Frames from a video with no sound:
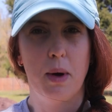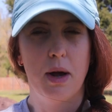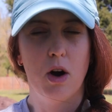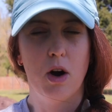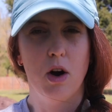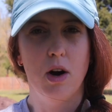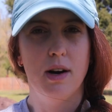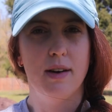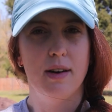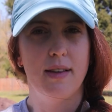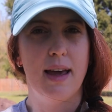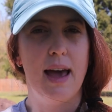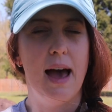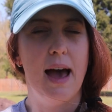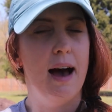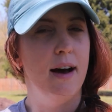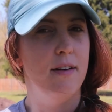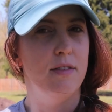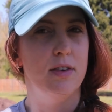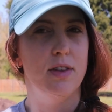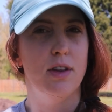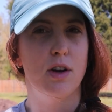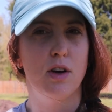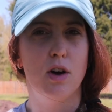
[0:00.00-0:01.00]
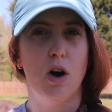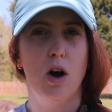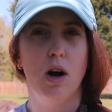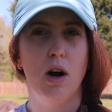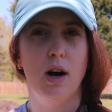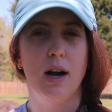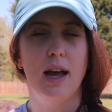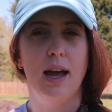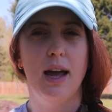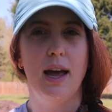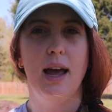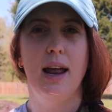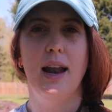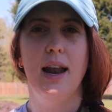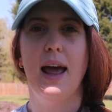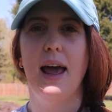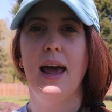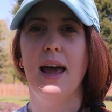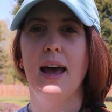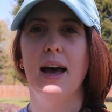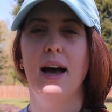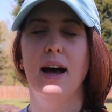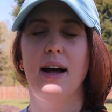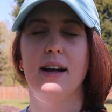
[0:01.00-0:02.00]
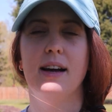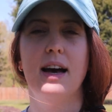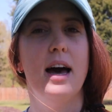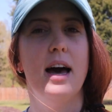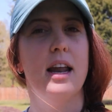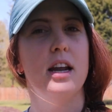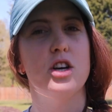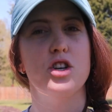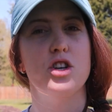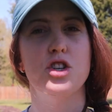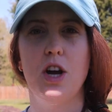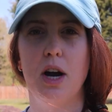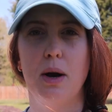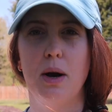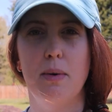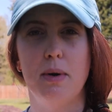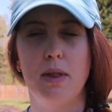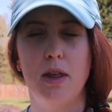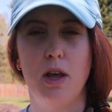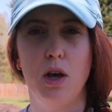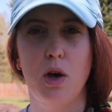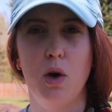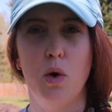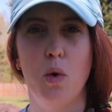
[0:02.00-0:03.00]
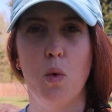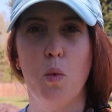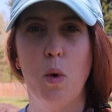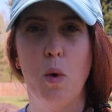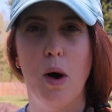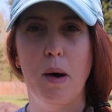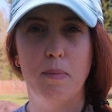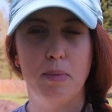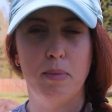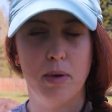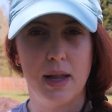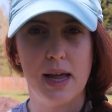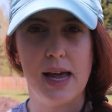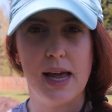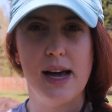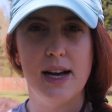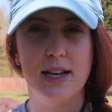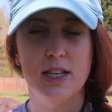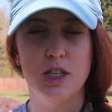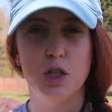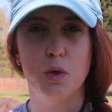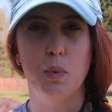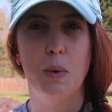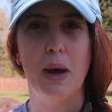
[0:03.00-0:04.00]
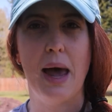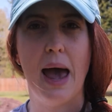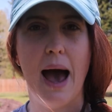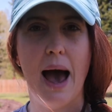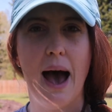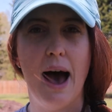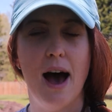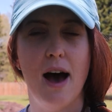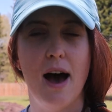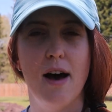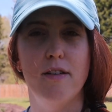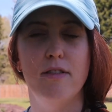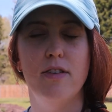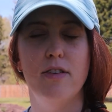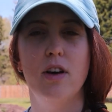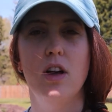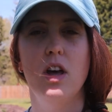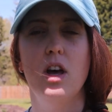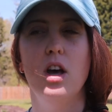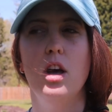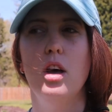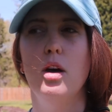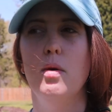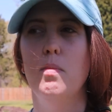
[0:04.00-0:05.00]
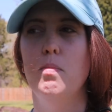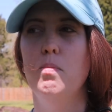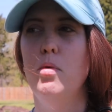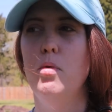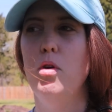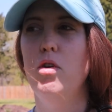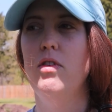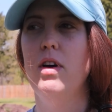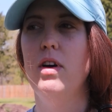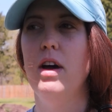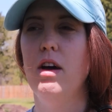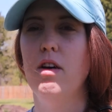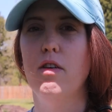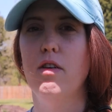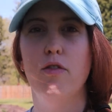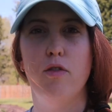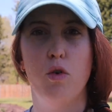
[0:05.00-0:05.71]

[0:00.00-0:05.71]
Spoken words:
we currently have in the garden, and kind of share with you what plans we have moving